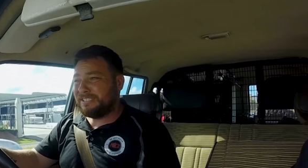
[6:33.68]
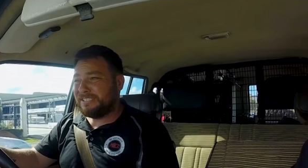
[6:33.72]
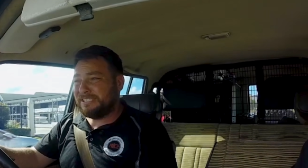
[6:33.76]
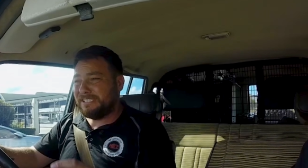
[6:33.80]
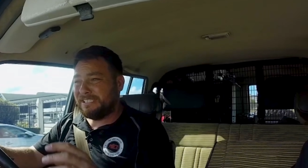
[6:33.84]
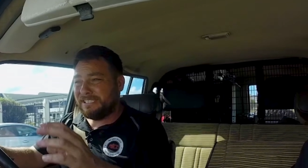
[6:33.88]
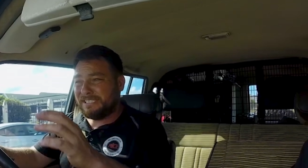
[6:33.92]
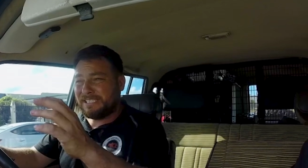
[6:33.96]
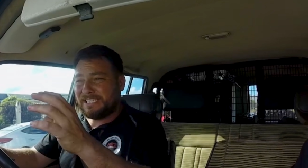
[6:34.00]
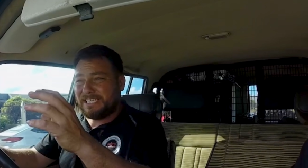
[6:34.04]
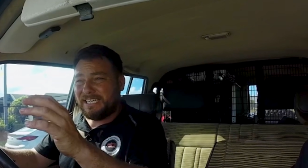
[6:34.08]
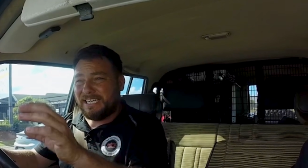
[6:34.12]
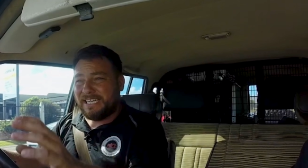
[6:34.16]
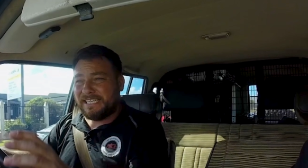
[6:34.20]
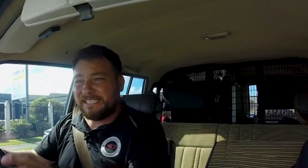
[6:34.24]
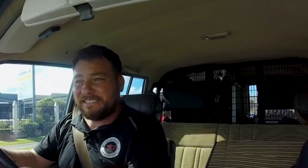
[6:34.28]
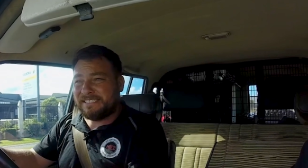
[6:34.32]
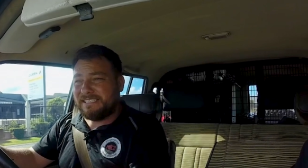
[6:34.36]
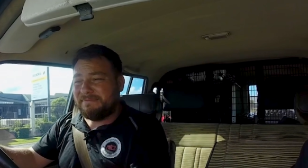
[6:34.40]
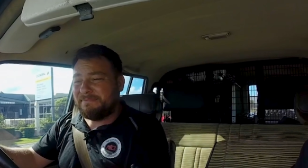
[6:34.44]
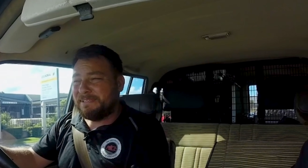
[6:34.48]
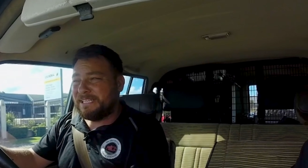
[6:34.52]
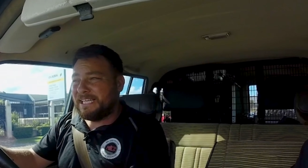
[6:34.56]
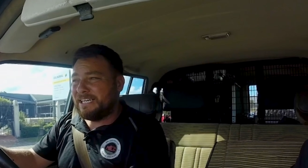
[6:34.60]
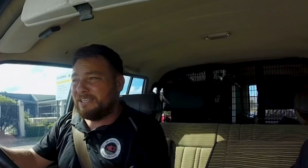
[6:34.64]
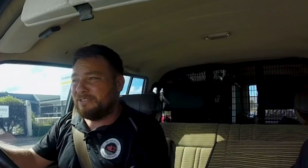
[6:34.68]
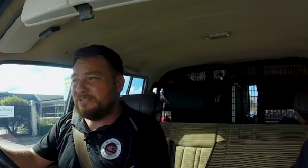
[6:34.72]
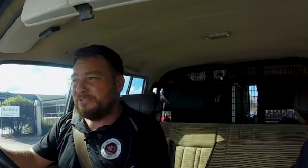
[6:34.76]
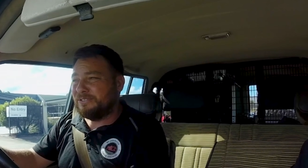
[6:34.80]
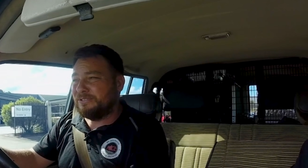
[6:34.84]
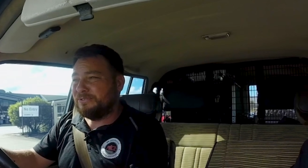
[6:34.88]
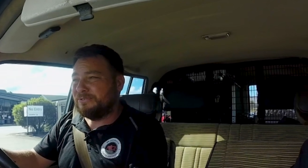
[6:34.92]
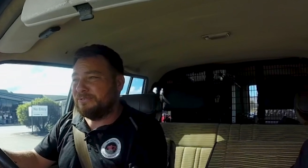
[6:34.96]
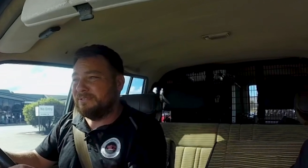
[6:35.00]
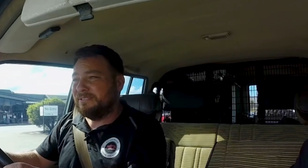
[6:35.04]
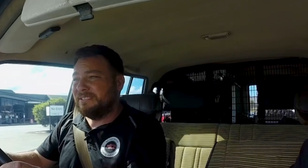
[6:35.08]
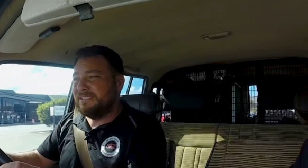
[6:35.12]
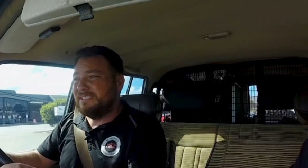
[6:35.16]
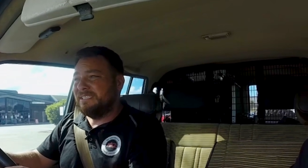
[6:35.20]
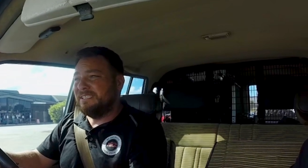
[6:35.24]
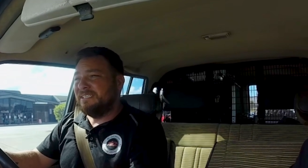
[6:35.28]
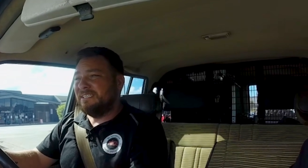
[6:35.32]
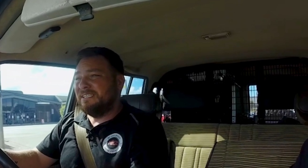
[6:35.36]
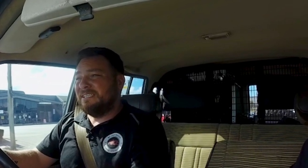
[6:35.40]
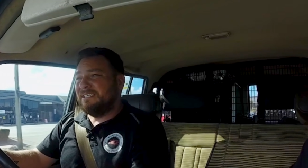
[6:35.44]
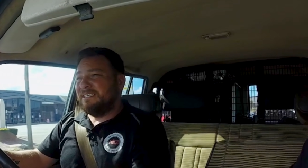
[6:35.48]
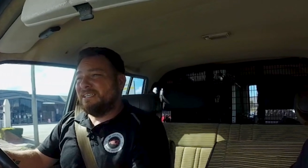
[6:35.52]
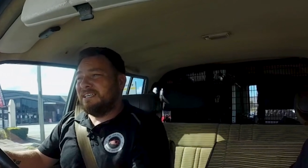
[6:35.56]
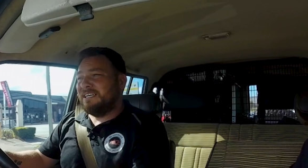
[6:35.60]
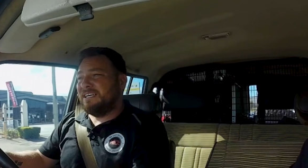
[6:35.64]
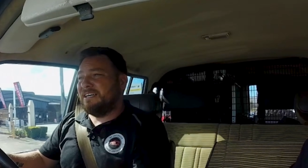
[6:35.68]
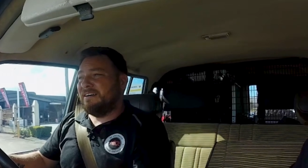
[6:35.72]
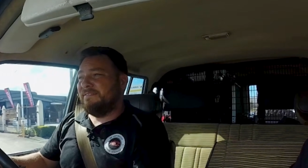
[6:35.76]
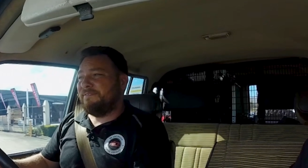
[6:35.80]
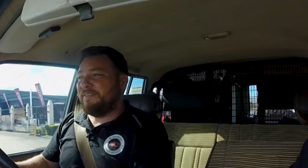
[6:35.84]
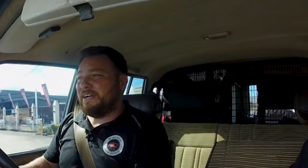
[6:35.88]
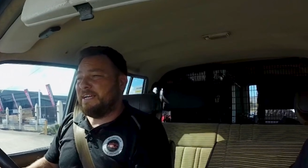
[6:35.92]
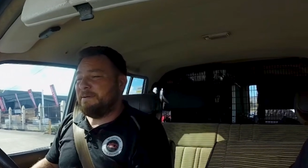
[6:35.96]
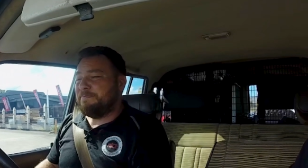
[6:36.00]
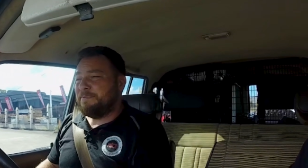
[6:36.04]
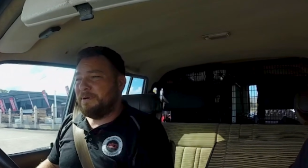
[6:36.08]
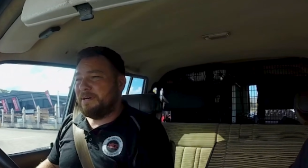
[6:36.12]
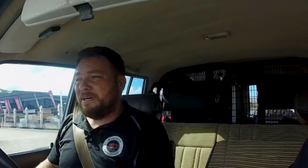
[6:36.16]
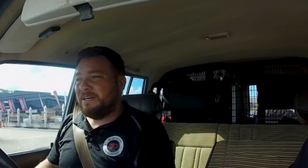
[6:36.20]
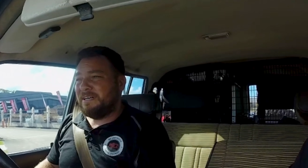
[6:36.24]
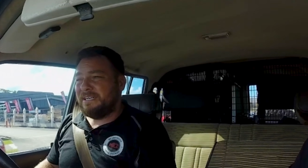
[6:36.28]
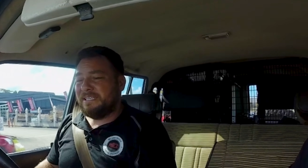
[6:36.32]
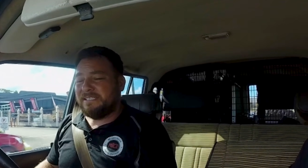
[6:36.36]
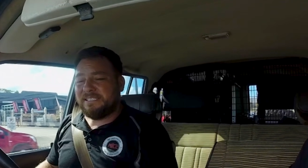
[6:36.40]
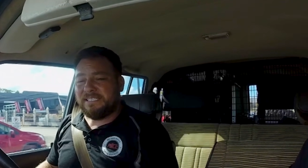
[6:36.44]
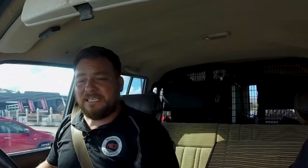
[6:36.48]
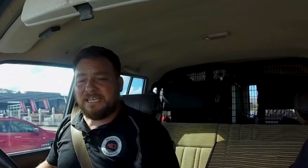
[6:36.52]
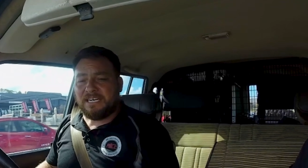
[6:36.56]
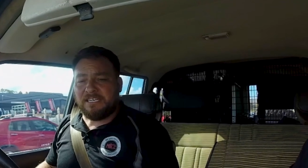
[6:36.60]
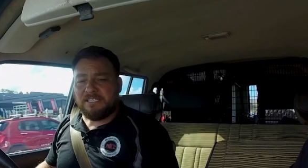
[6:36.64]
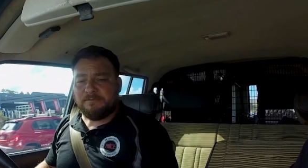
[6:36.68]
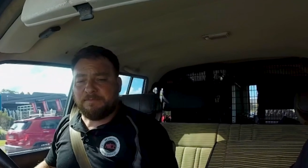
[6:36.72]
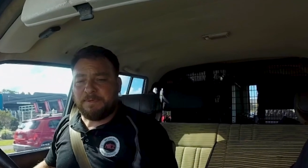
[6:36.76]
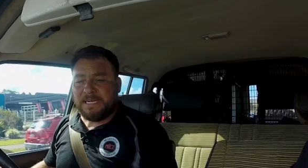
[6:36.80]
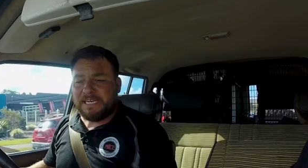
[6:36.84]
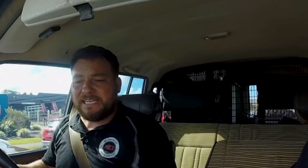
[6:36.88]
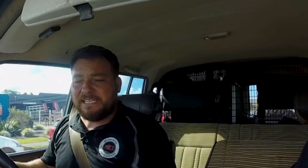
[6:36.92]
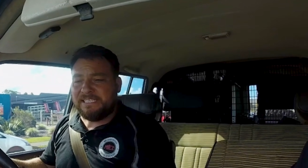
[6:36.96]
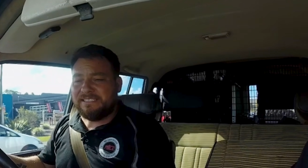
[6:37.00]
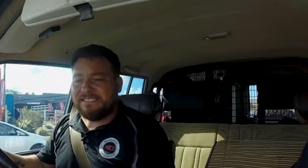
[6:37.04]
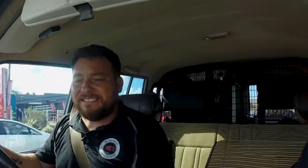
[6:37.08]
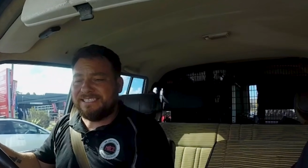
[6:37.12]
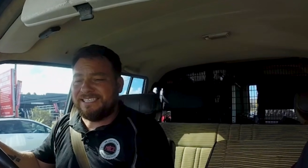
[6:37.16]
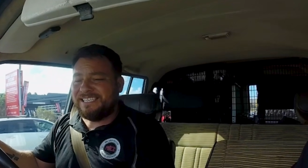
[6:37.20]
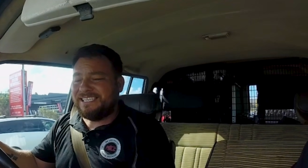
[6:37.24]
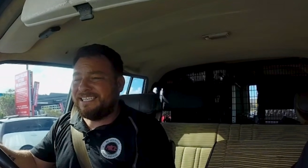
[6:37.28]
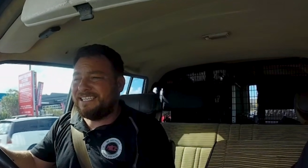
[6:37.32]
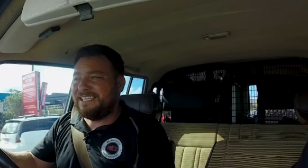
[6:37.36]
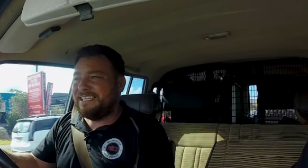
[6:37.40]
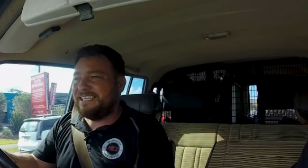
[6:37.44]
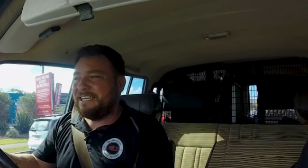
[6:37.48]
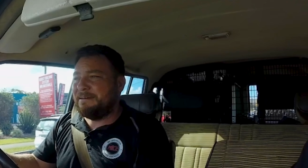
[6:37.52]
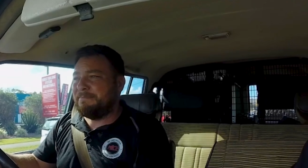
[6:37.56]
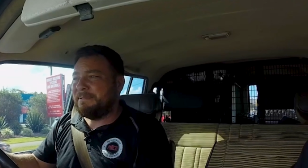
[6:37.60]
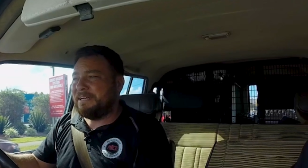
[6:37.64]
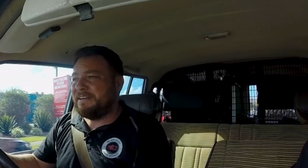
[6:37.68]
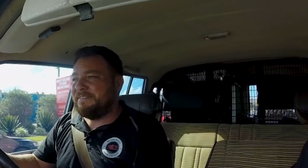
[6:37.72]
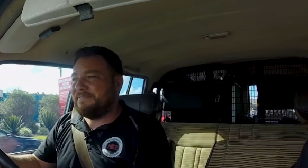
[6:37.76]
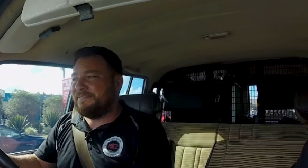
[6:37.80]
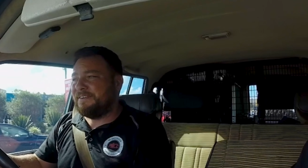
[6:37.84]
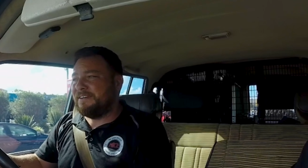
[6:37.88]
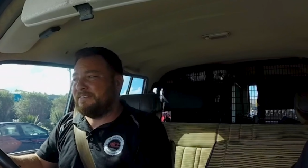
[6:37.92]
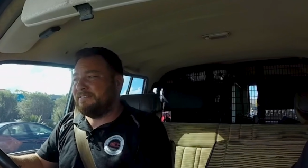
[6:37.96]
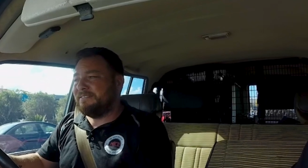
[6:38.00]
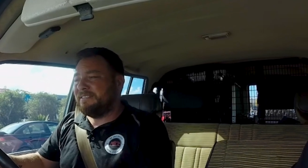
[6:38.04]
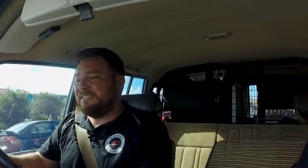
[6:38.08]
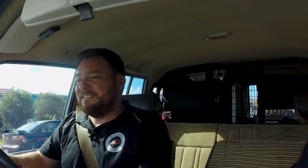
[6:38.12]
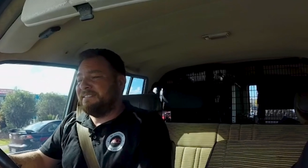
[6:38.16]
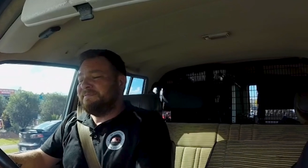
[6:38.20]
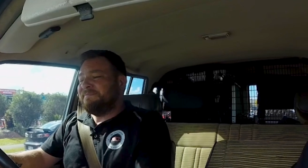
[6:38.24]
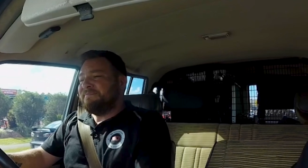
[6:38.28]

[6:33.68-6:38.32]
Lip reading: to collect some of that oil vapor as it goes back into the inlet manifold.